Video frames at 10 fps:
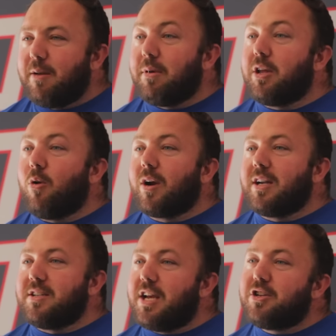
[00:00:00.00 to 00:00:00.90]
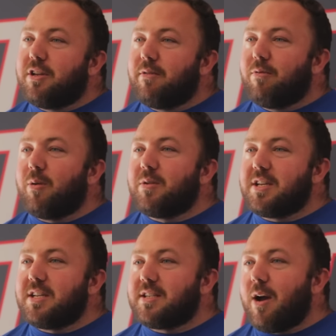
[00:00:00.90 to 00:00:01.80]
but the organization of the
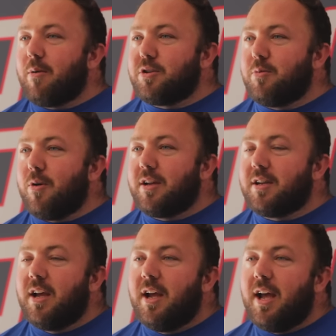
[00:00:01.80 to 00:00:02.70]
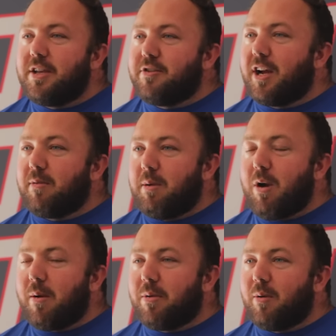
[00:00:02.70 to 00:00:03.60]
frequency is not what you want, as you're not going to be
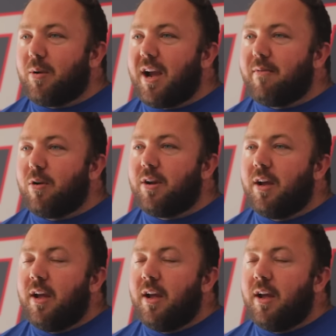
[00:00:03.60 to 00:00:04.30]
properly recovered.